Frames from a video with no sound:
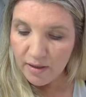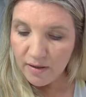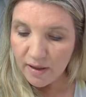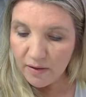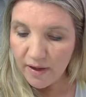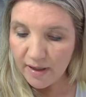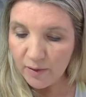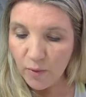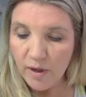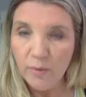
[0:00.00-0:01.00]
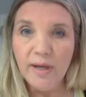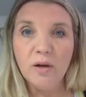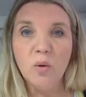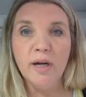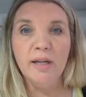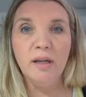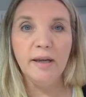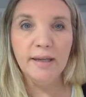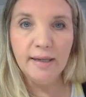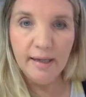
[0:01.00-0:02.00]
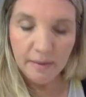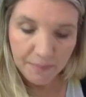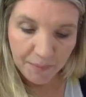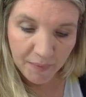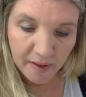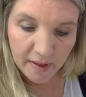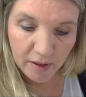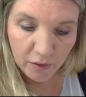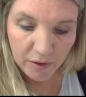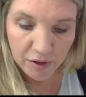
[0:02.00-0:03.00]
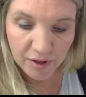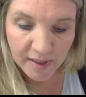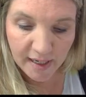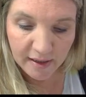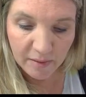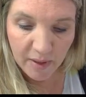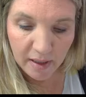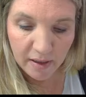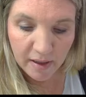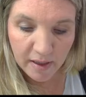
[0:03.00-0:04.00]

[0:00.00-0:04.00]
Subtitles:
so that's why I went quite lightly, and then you can just add them in.